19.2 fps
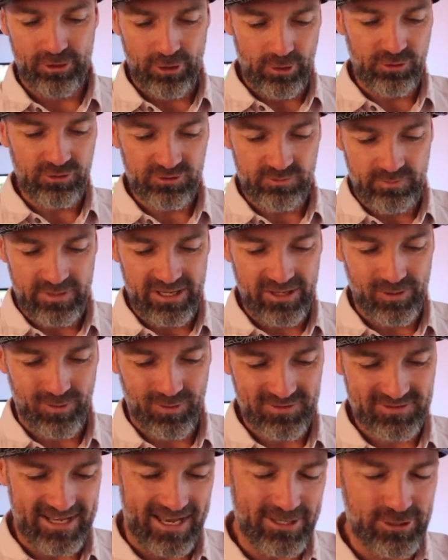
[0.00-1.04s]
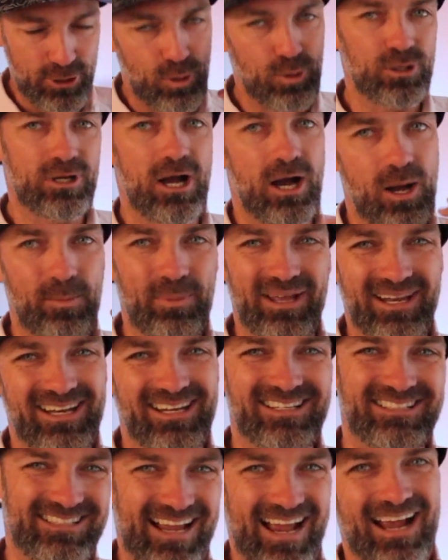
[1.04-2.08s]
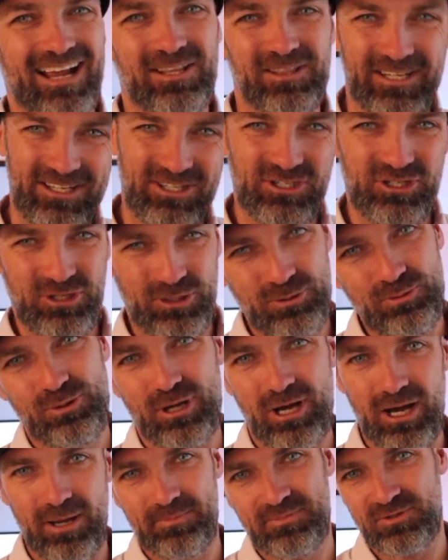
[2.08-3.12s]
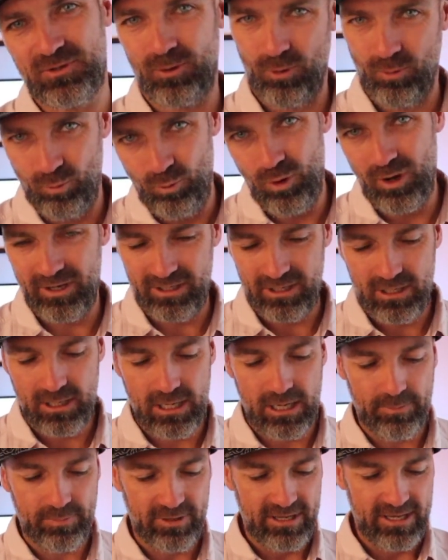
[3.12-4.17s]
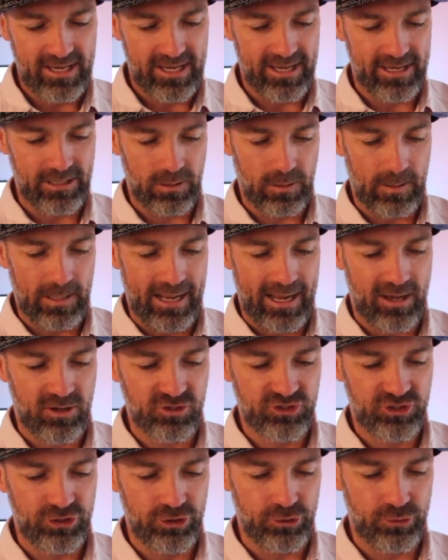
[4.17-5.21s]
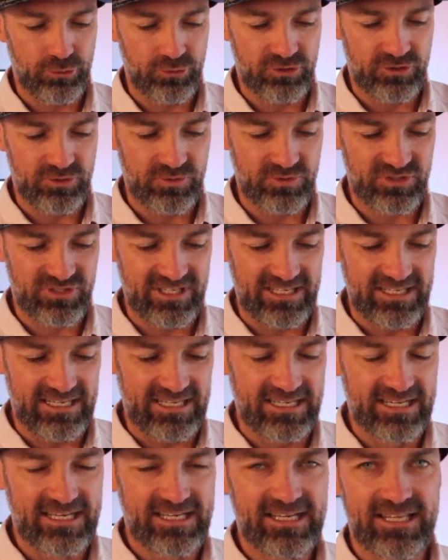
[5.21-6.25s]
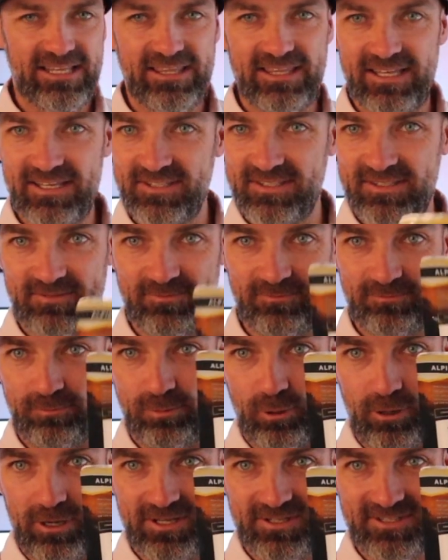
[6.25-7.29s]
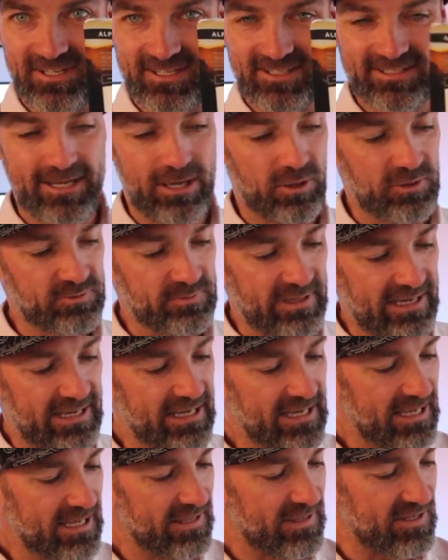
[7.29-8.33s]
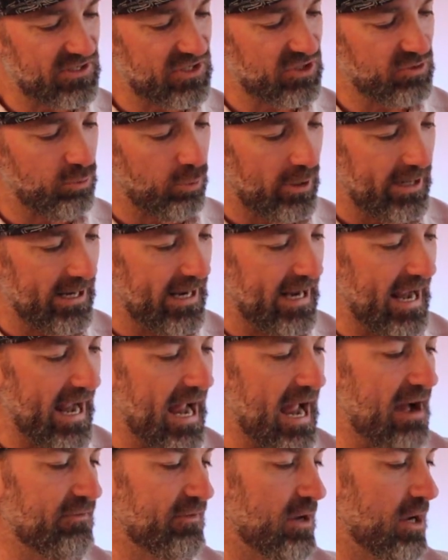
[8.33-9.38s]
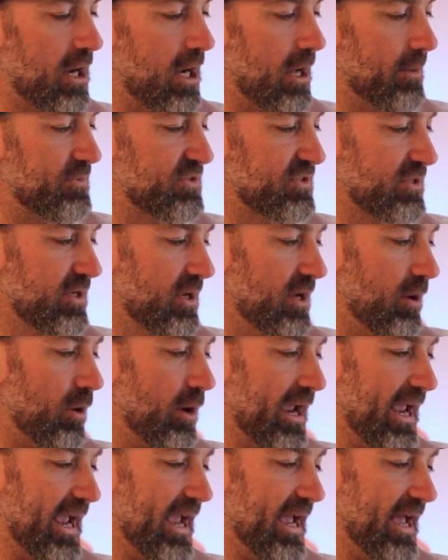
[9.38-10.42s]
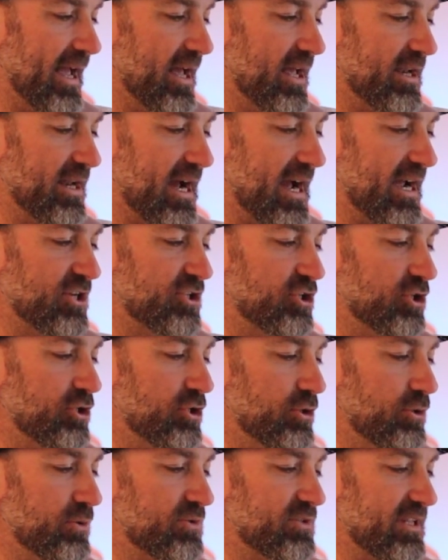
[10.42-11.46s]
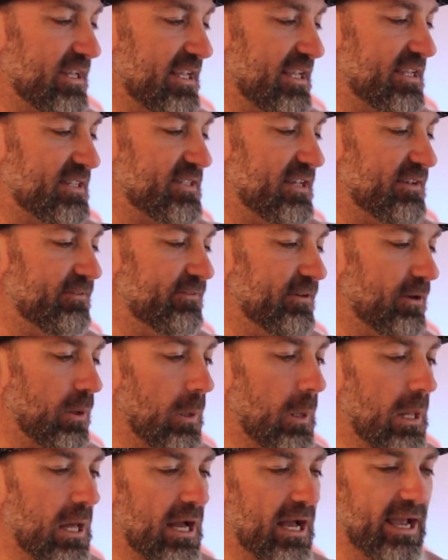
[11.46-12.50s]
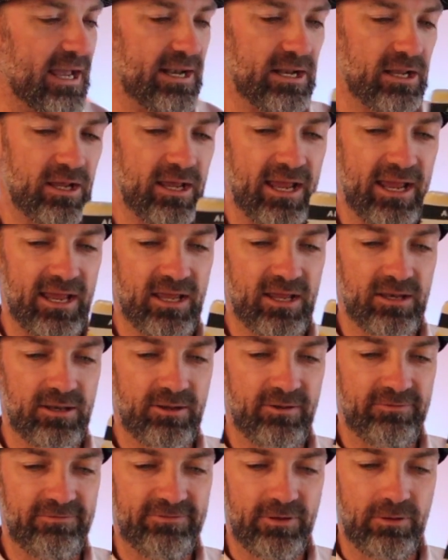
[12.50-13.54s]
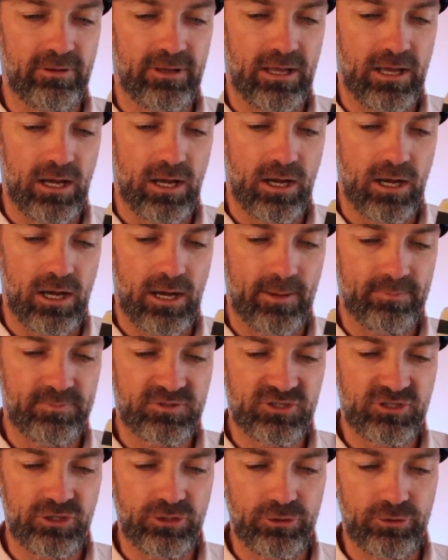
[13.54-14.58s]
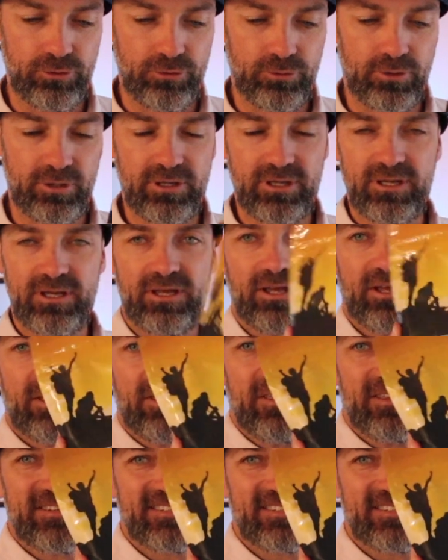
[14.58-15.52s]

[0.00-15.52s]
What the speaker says: those meals that don't come in exactly 2 cups or 1 cup, it allows you to see this. For instance, it tells me this is 1.5 cups and I should use the easy fill line and fill it up to the